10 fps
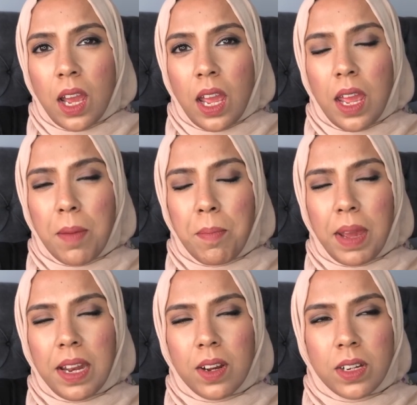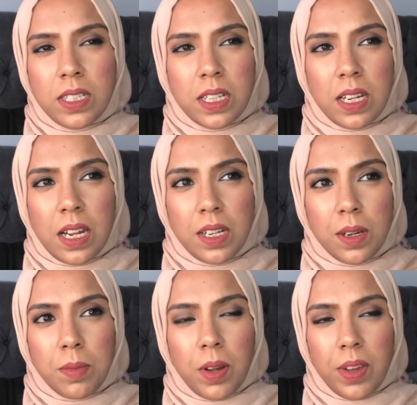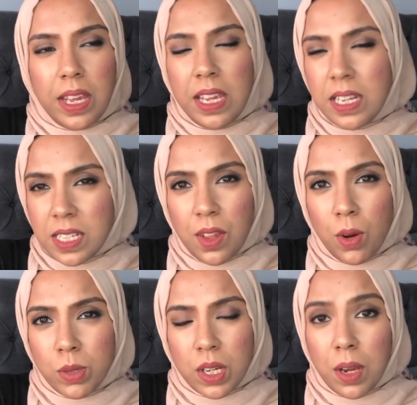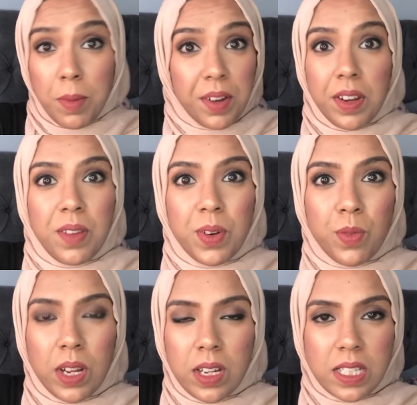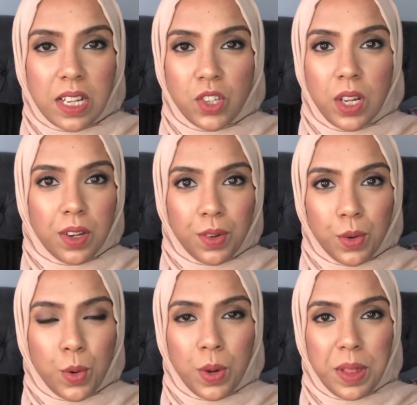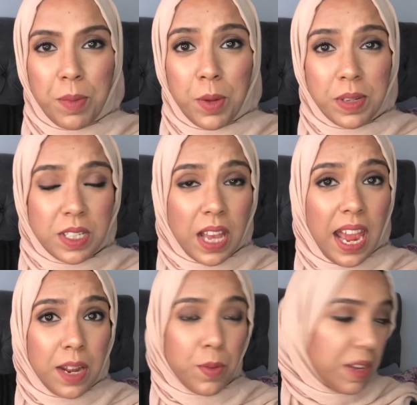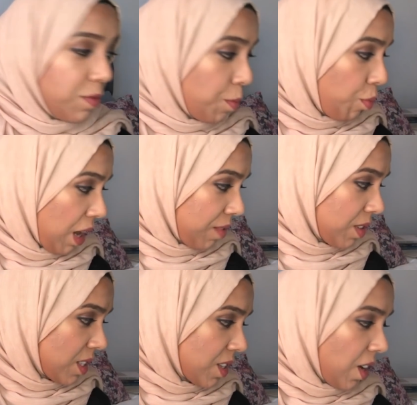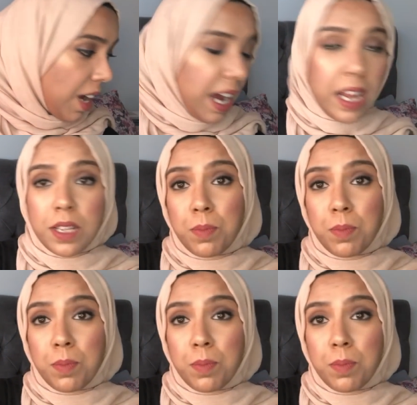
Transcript: it meant I didn't end up like eating the whole time. I didn't even realize actually I got caught in the moment. So anyway, for breakfast I had